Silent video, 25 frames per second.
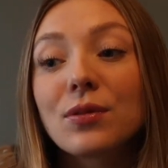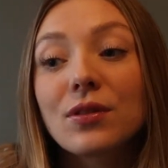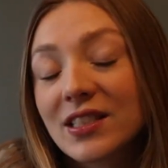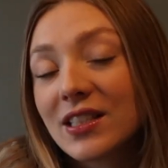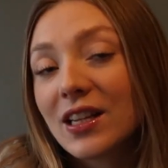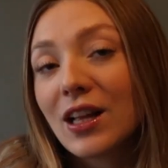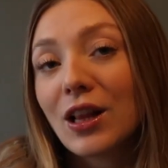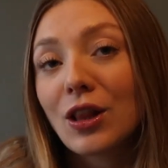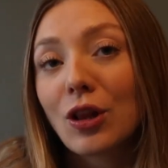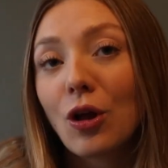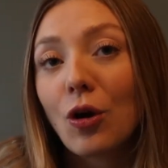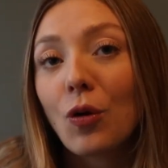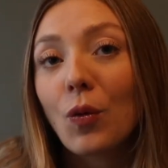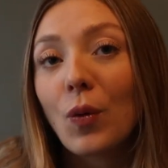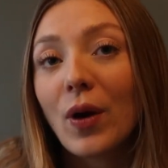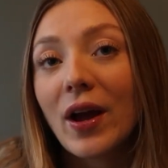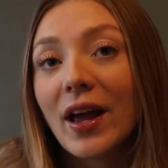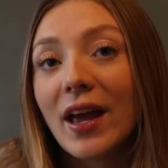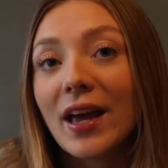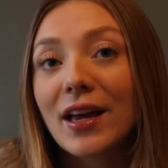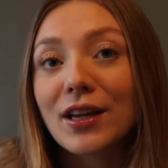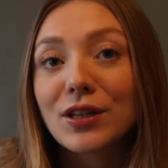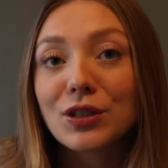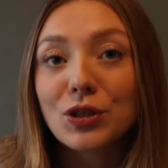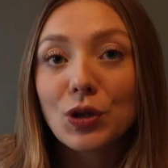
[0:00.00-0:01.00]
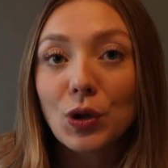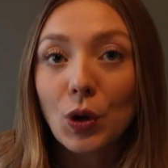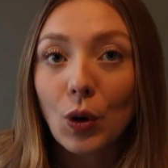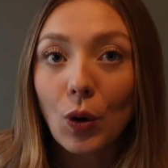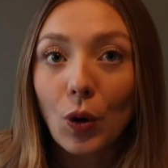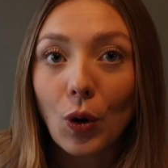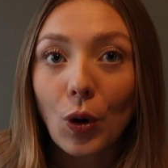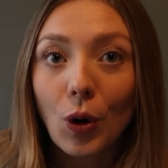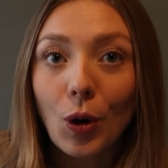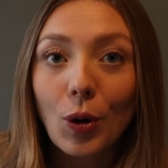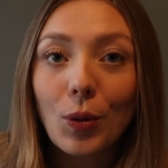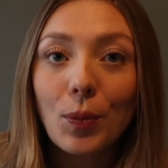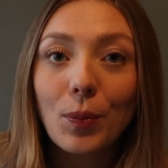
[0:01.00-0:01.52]
Still a long way to
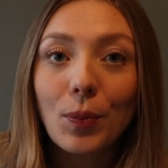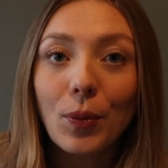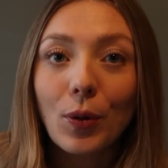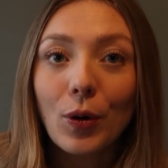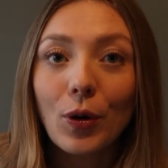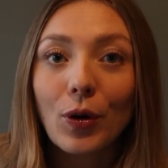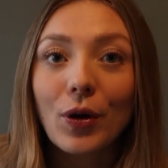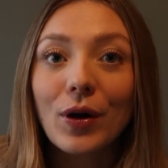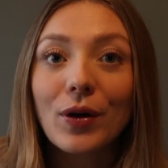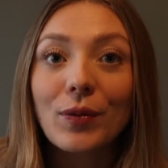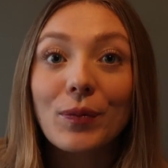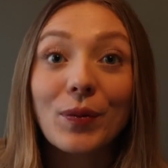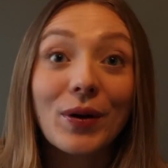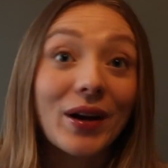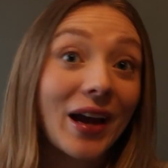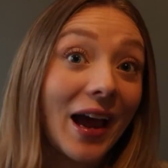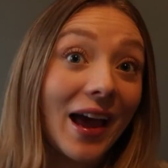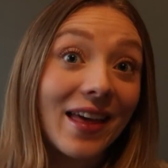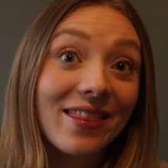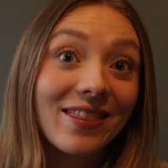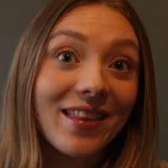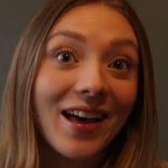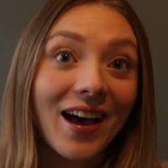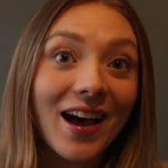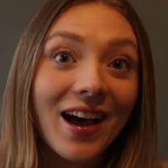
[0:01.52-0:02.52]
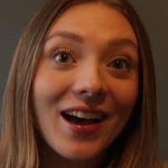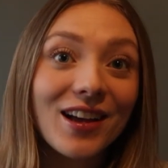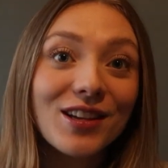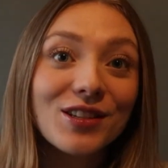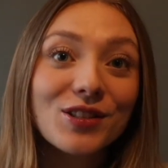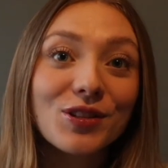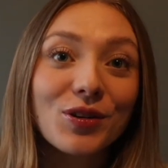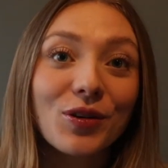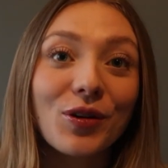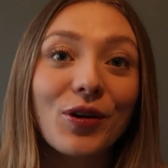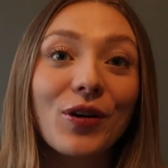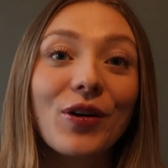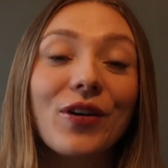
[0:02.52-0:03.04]
go, but we're getting there.
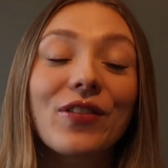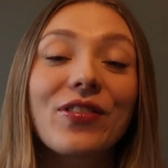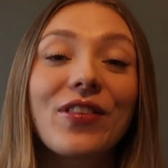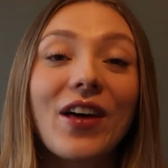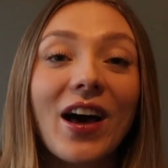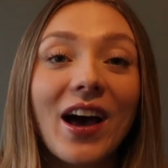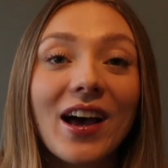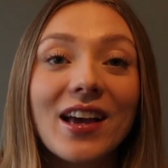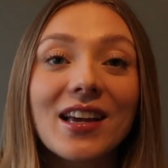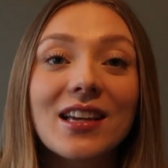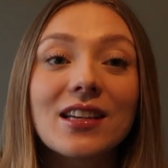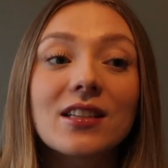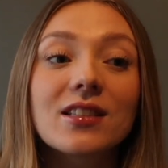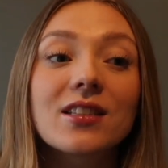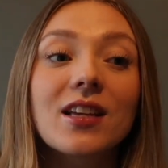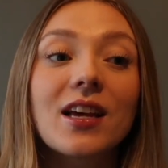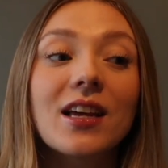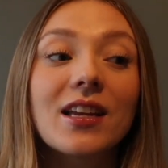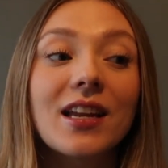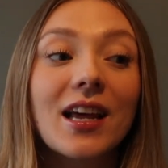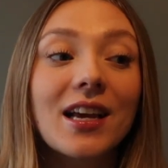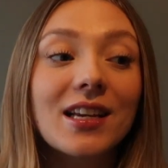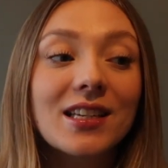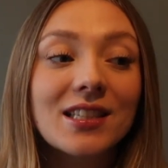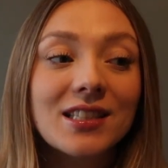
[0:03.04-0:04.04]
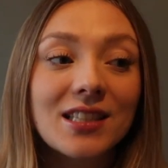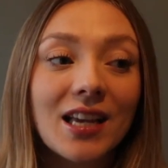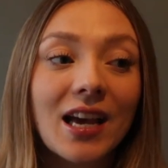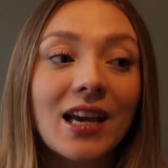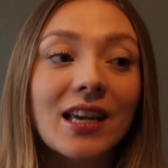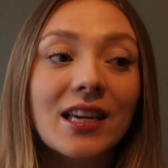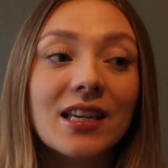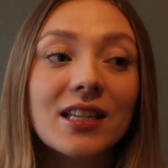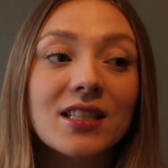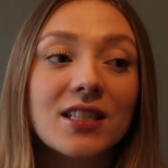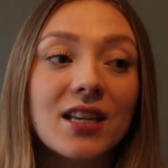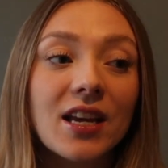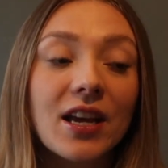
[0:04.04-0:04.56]
So that is an
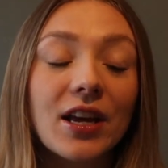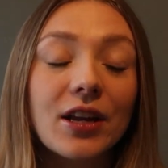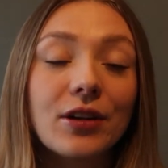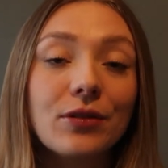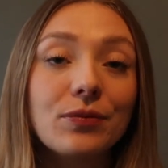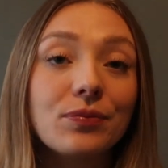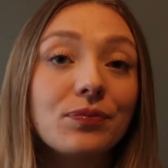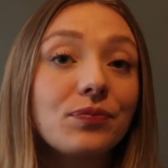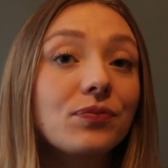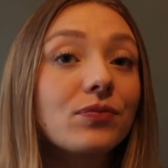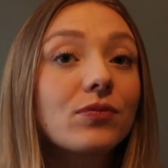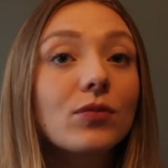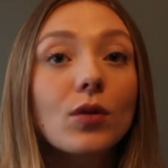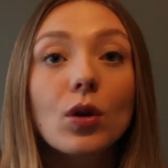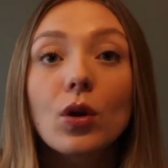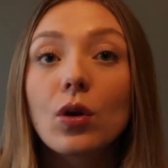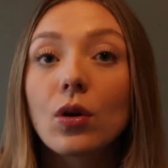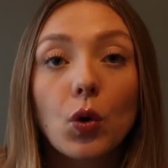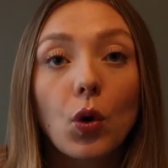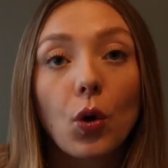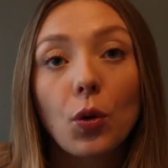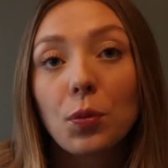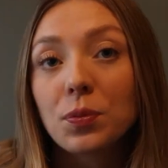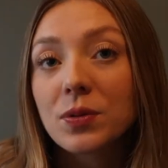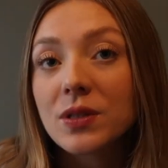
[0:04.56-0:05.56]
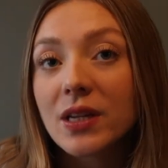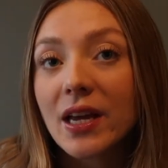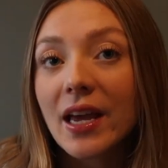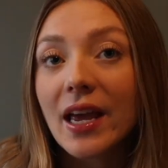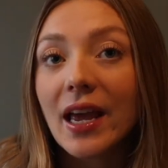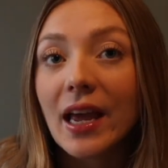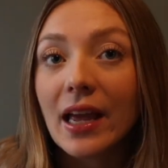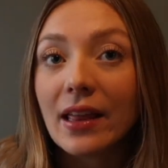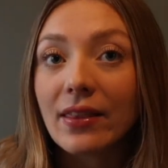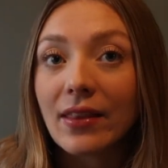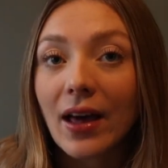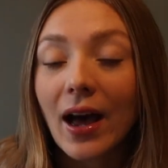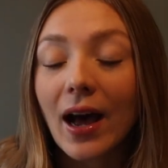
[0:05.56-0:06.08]
exciting
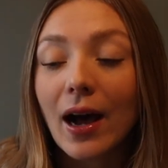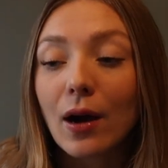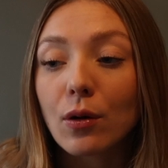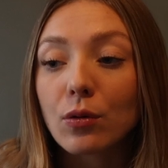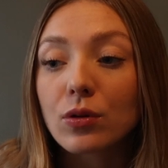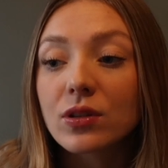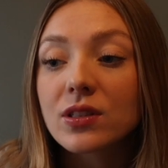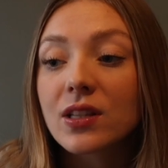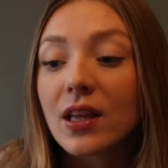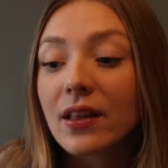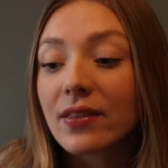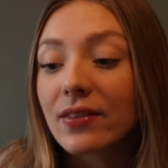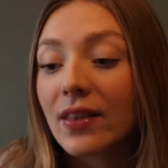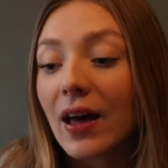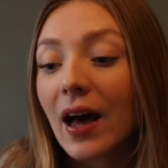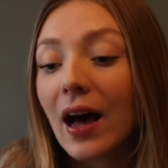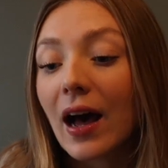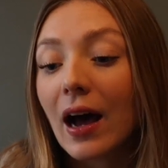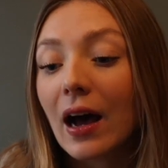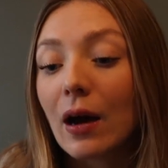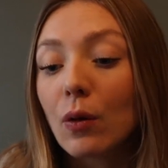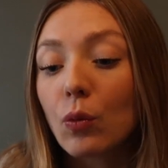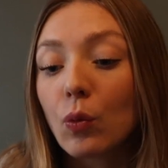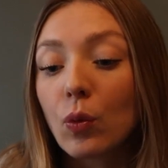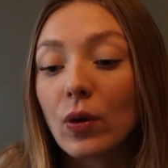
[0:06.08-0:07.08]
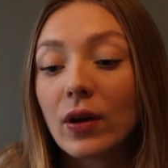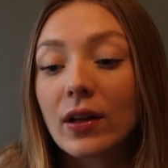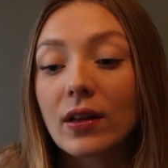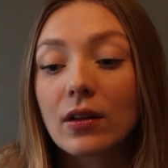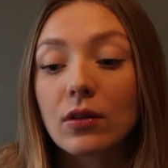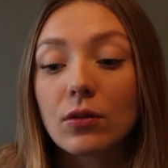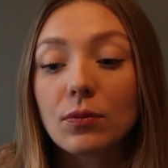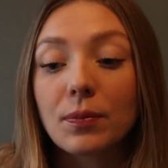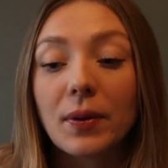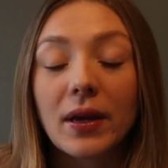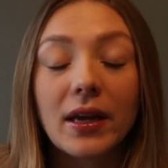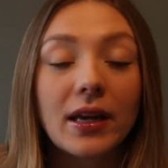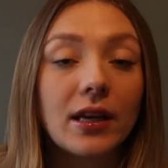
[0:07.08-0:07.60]
update in the house that
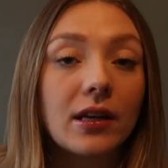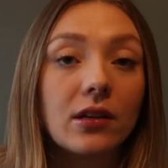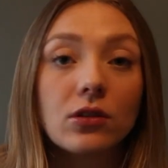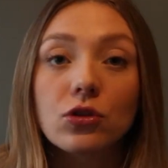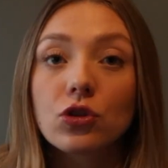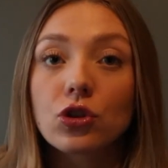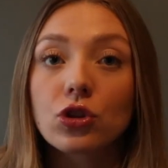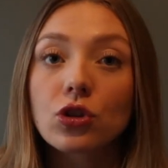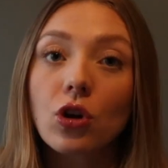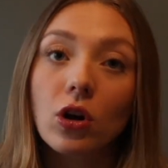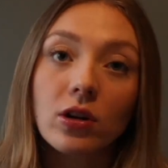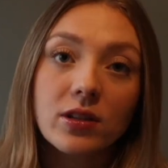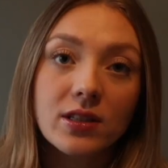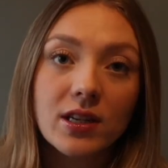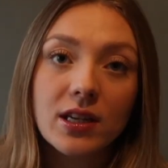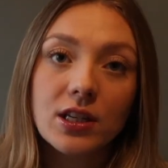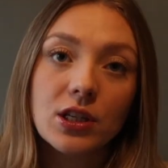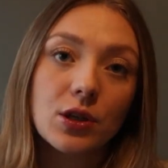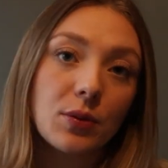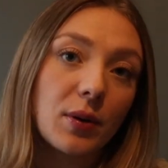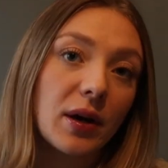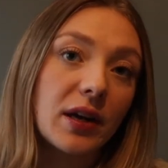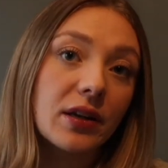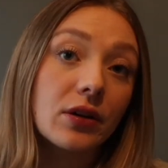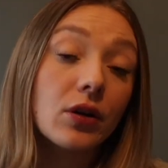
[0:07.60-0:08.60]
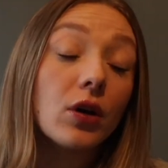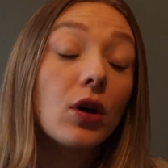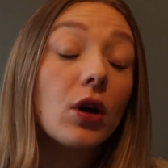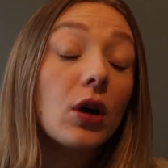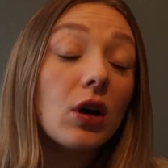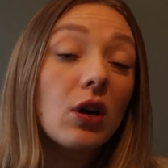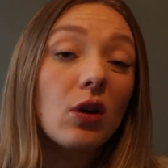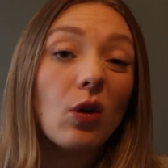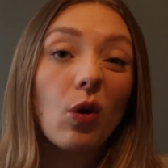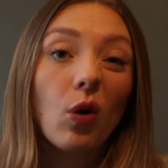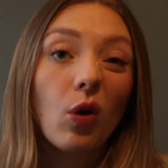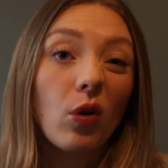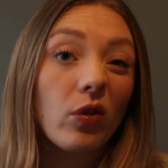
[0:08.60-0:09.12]
will be just continuing
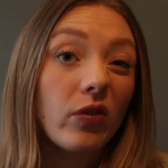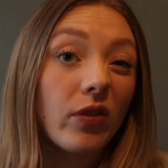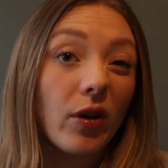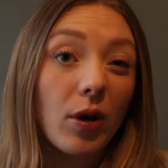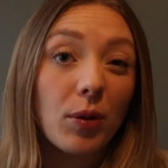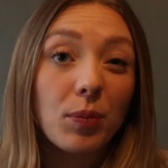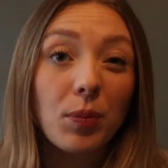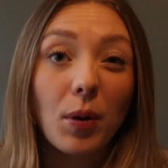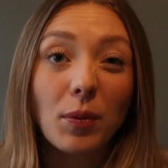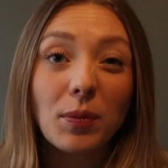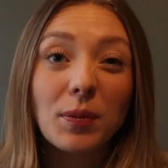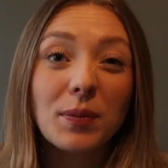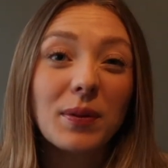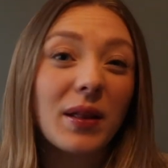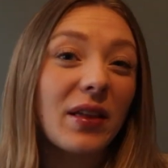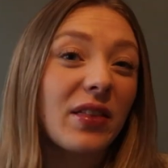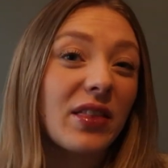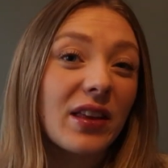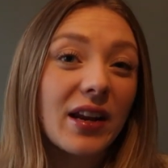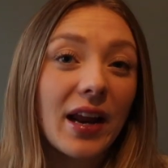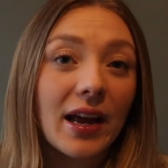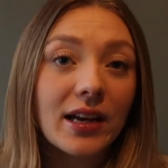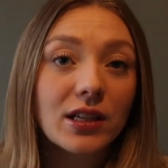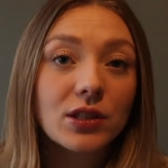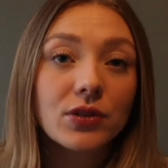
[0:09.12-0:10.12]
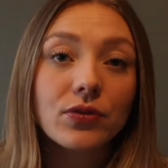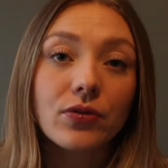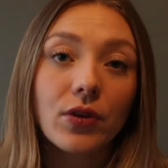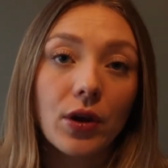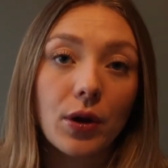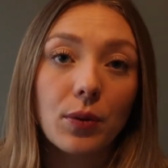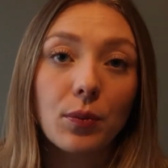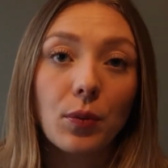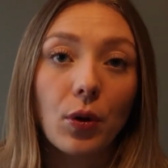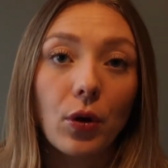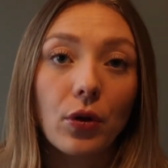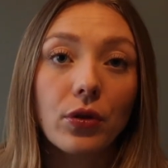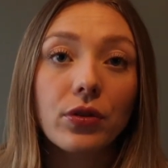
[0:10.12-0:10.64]
over probably the next
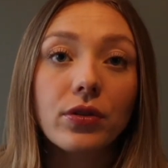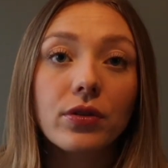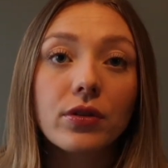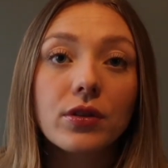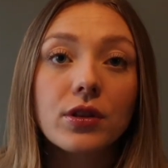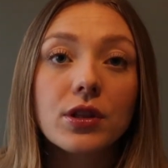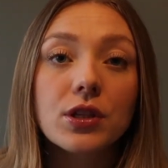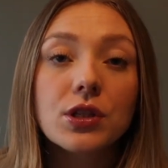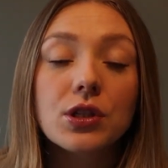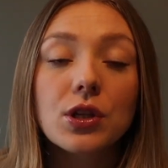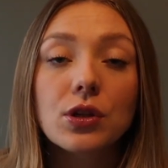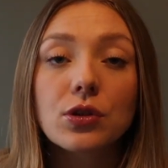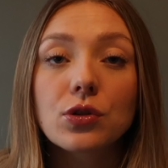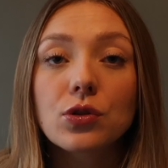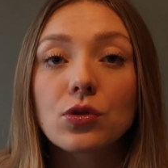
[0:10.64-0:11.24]
few months.